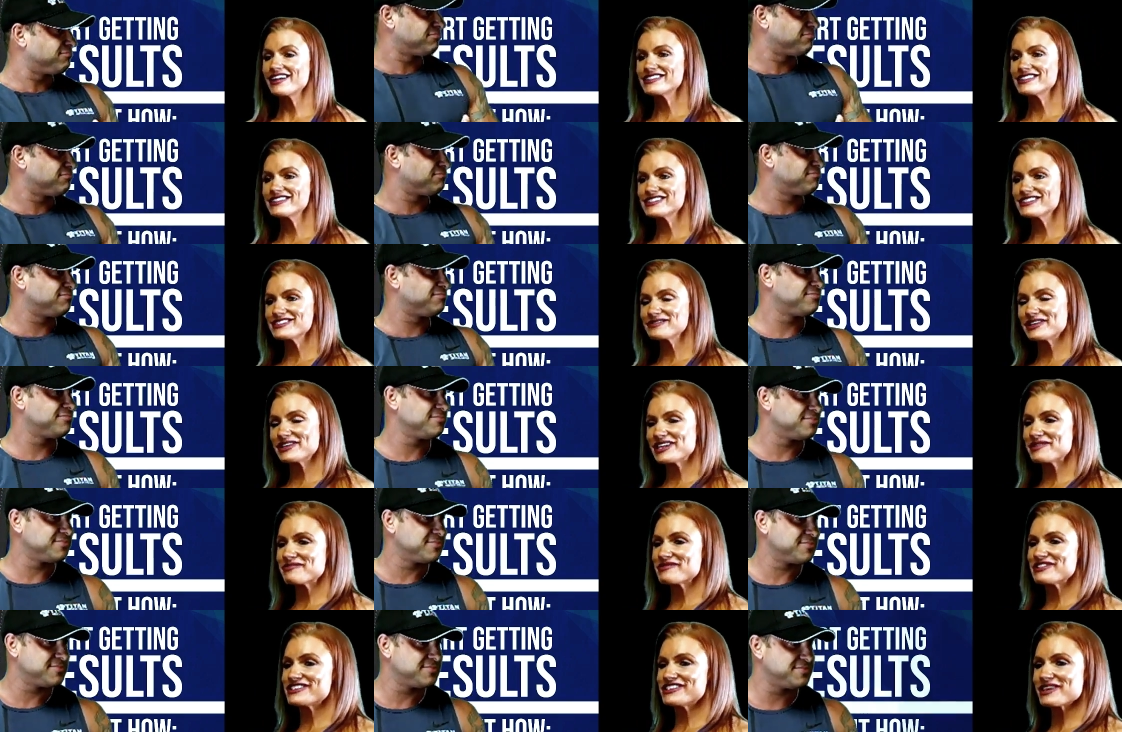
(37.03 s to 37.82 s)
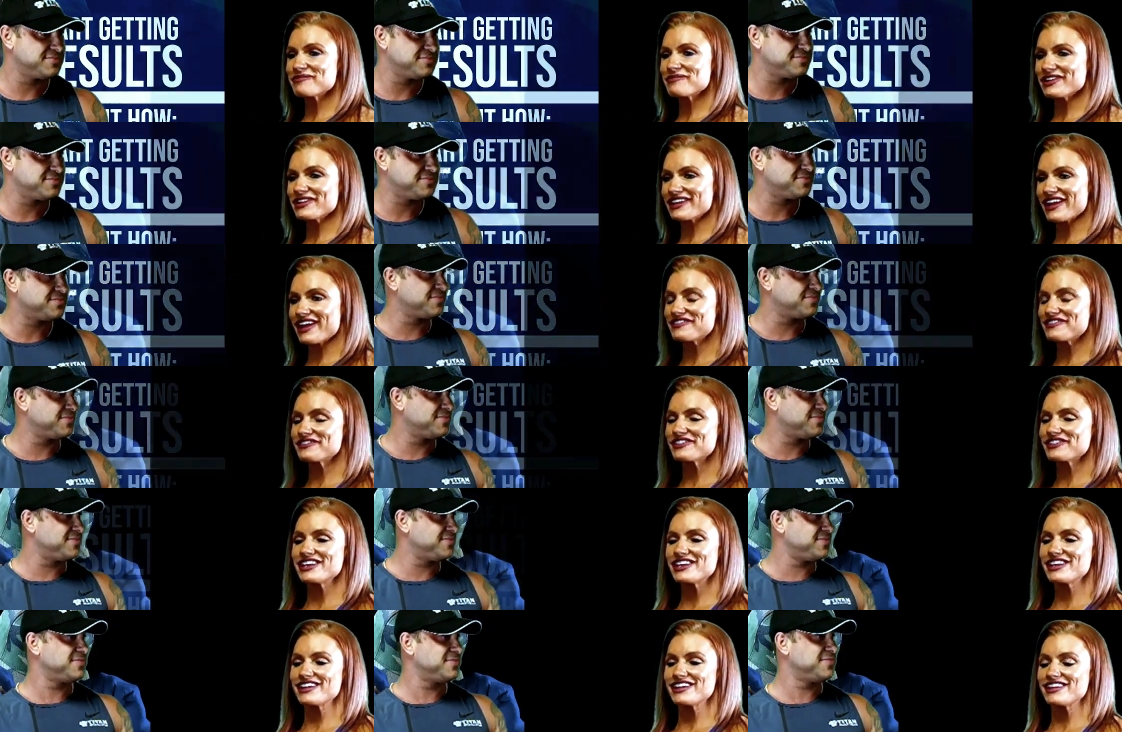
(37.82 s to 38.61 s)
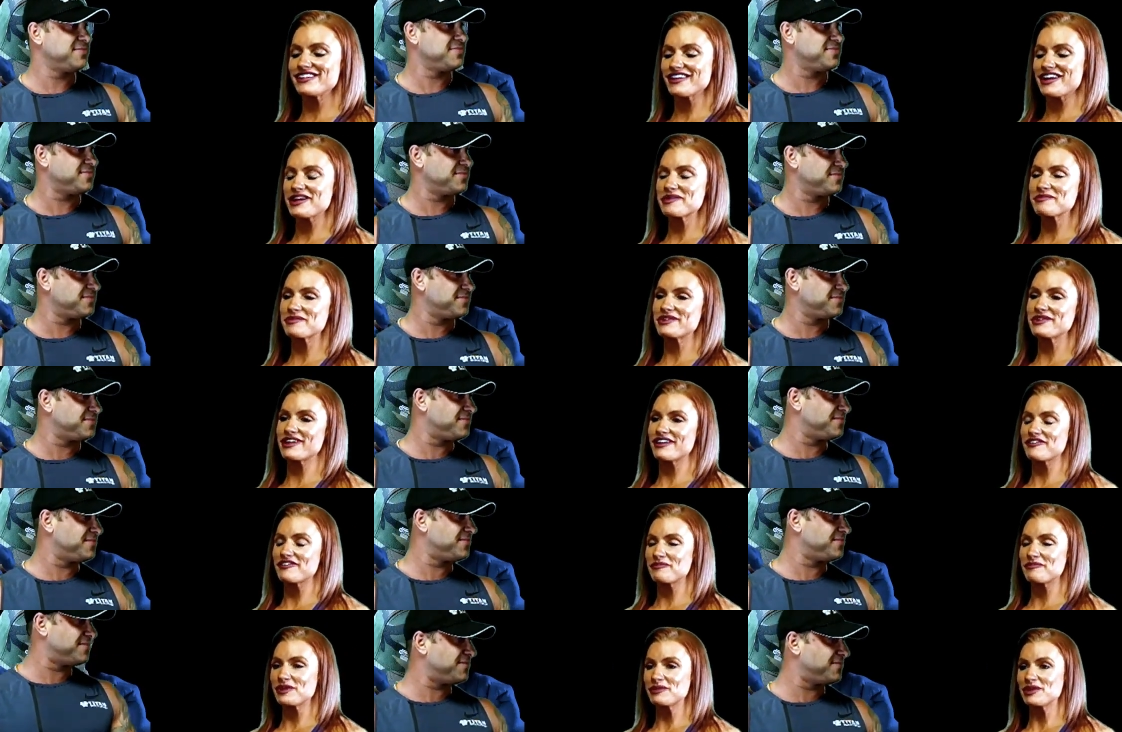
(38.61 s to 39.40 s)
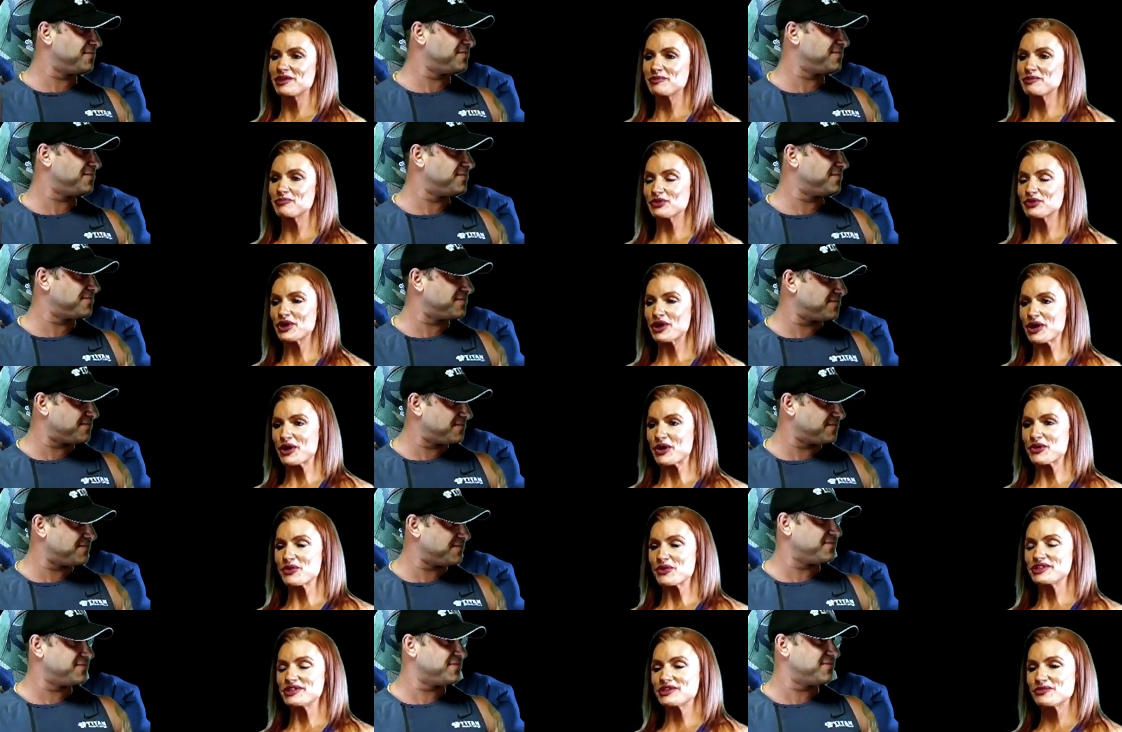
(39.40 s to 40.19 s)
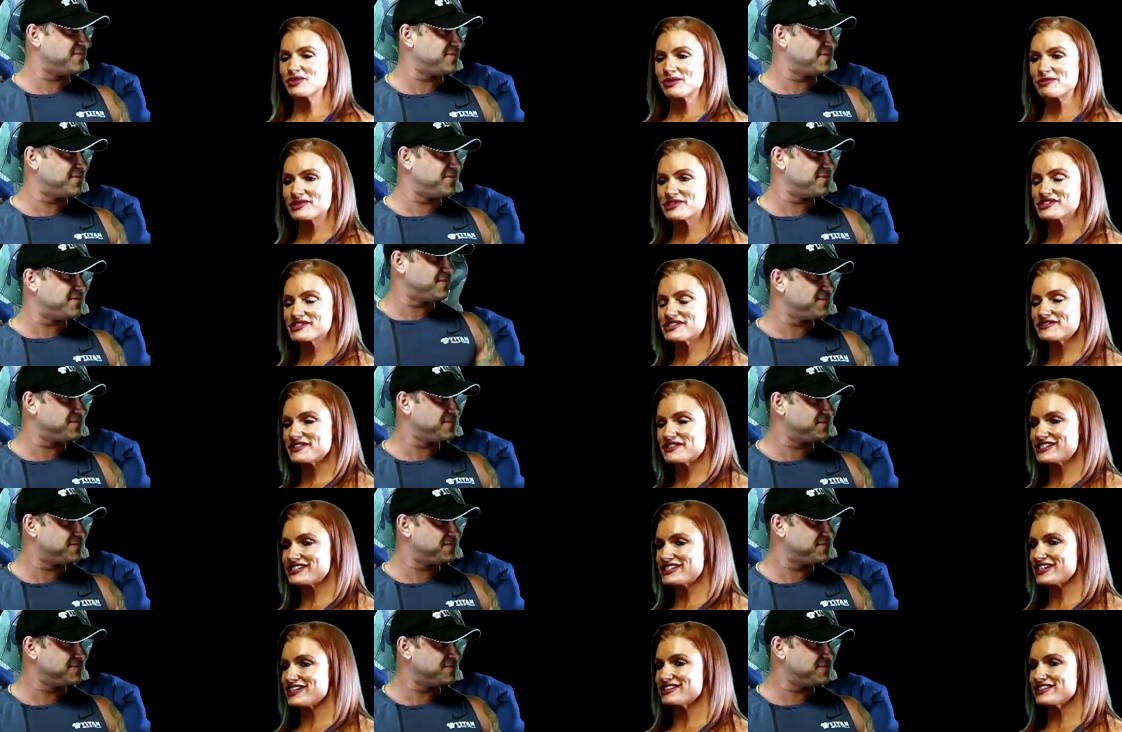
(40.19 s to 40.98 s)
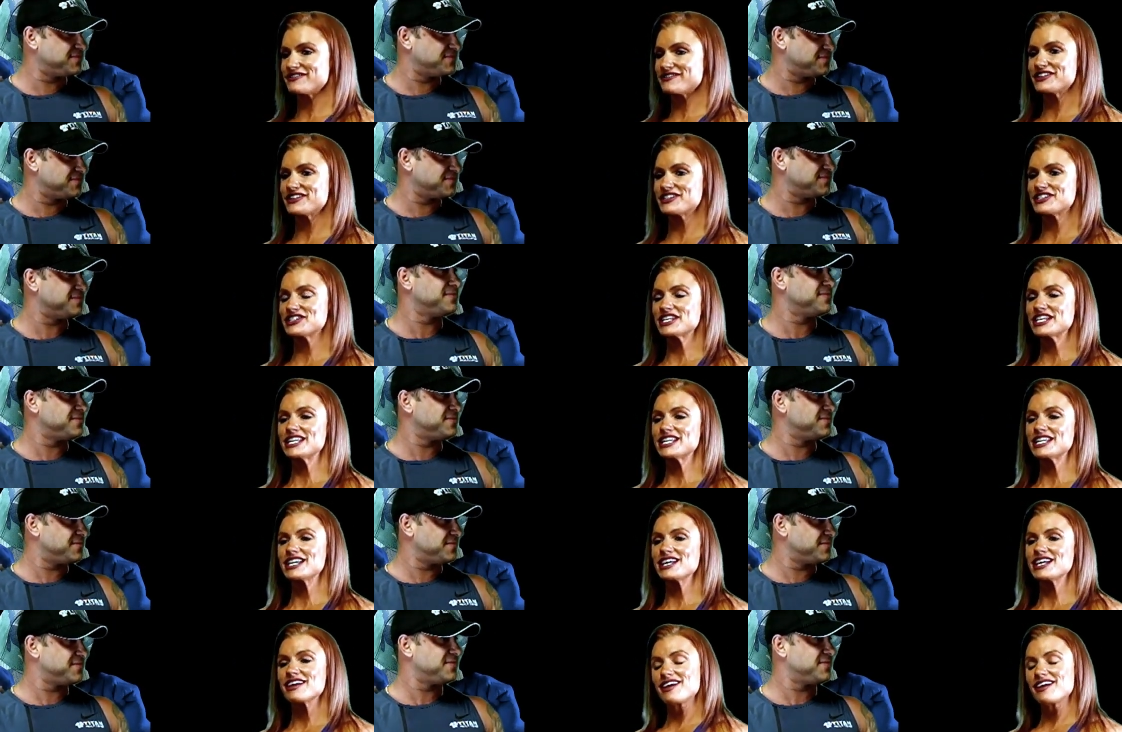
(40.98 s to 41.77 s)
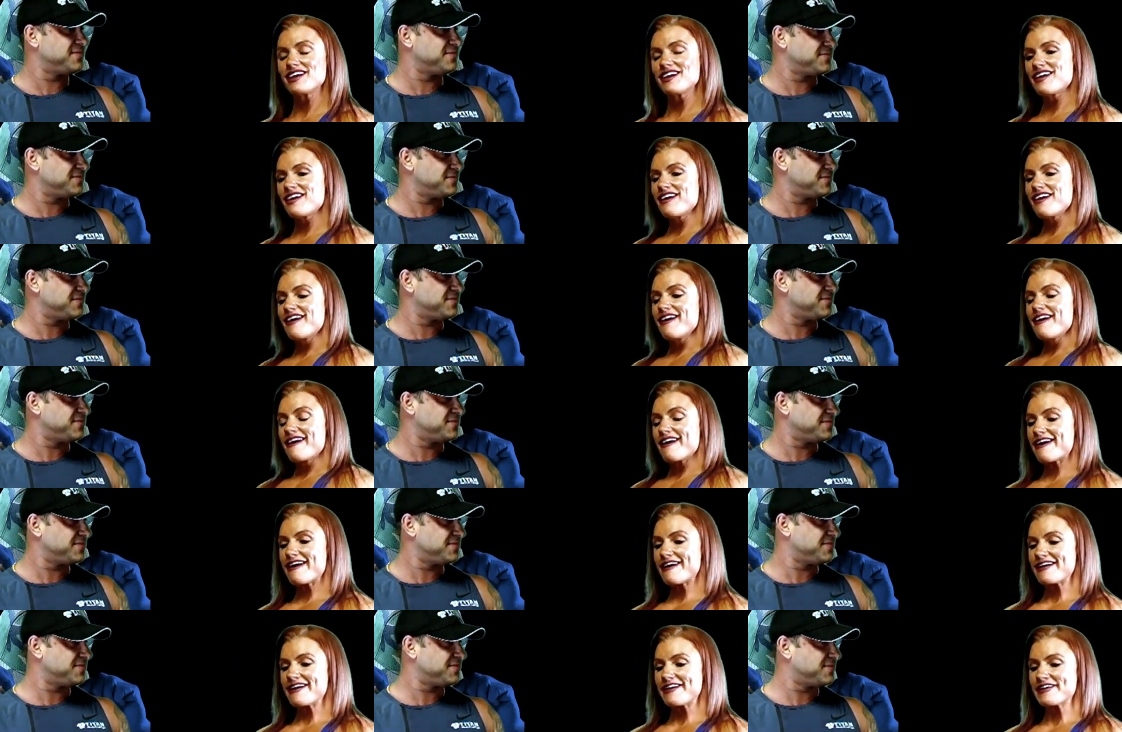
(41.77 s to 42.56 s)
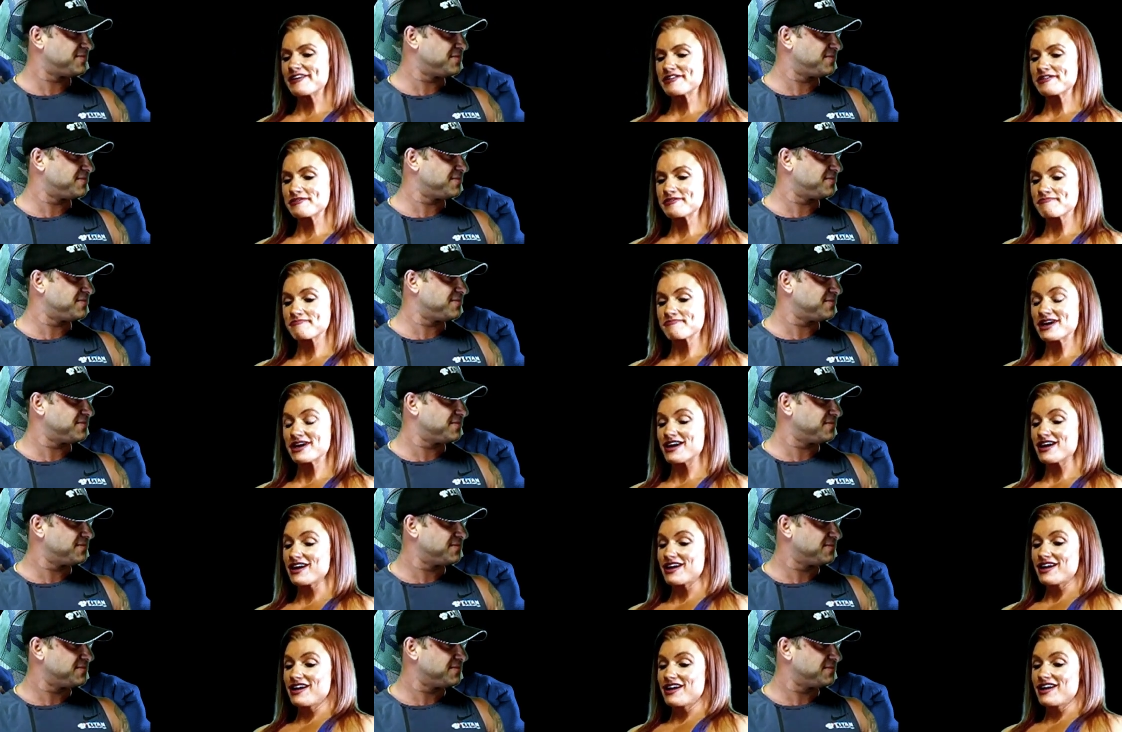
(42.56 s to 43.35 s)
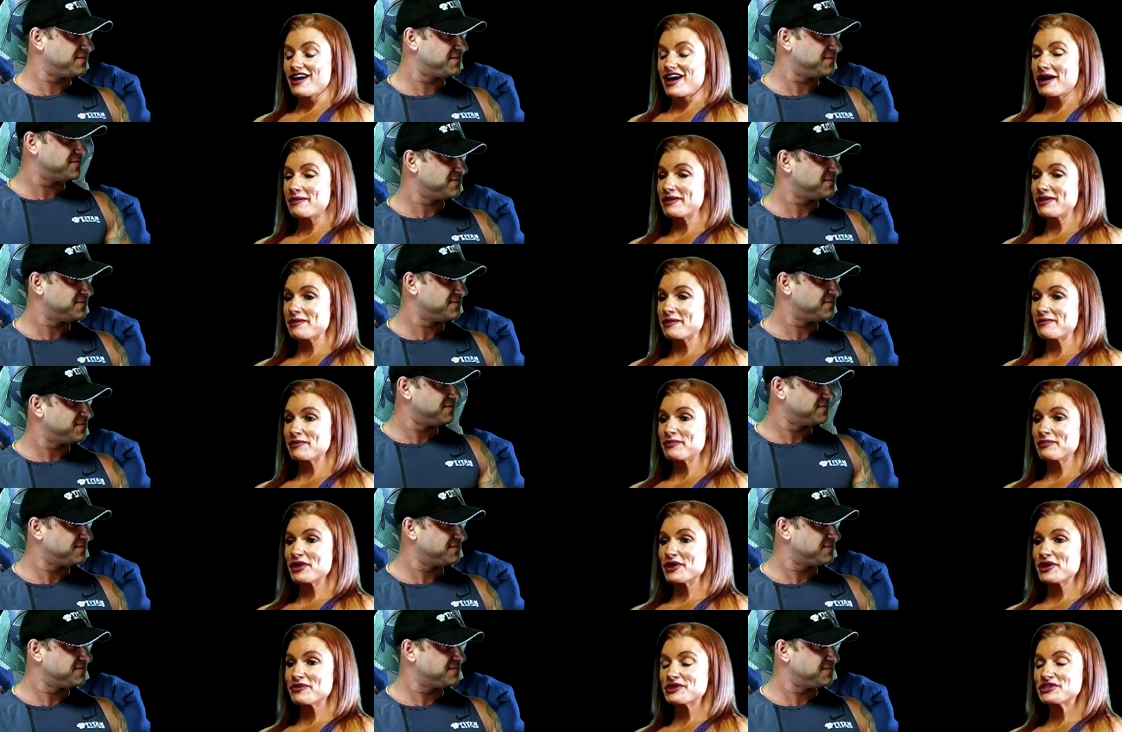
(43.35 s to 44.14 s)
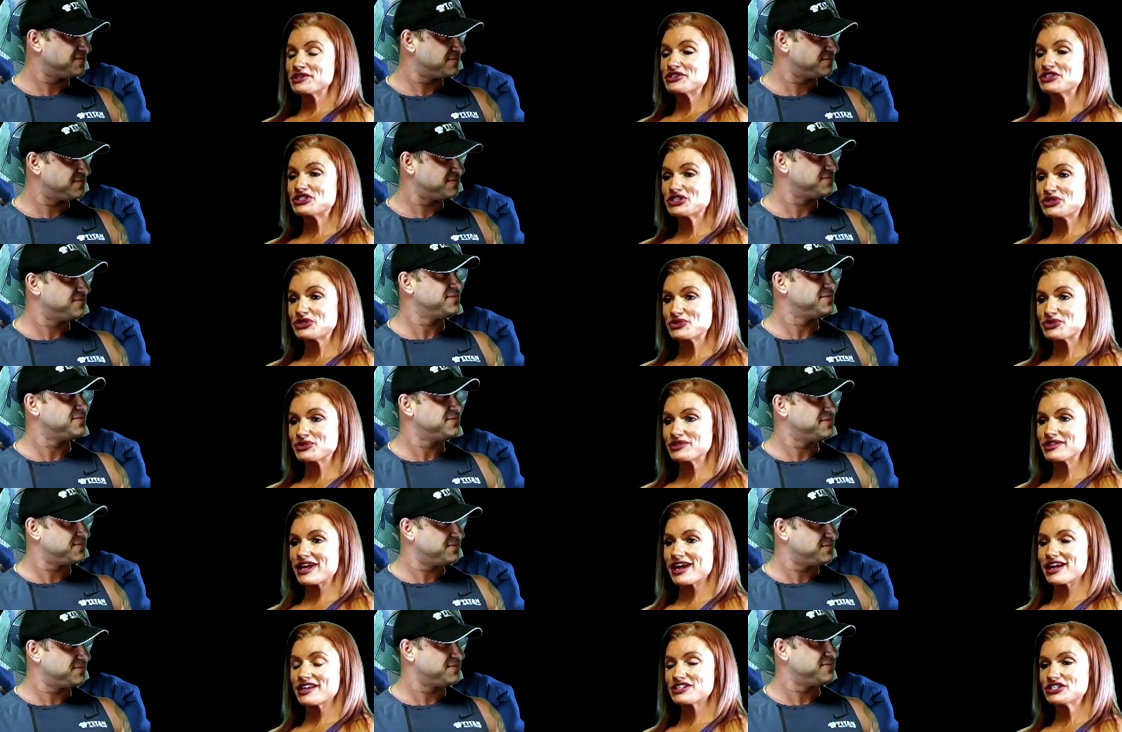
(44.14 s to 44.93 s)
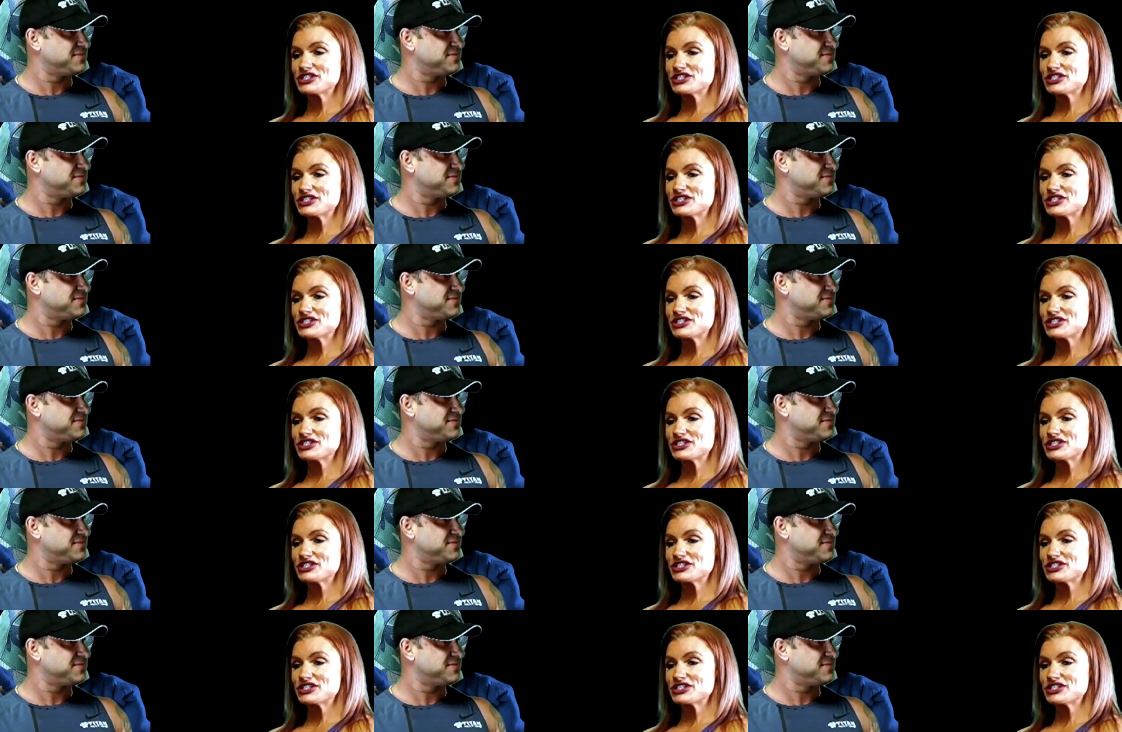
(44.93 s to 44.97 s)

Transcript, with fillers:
Speaker 1: guys, my name is Jen McEnery. I'm an IFBB Pro in the Women's Physique Division. Um, I became a pro in June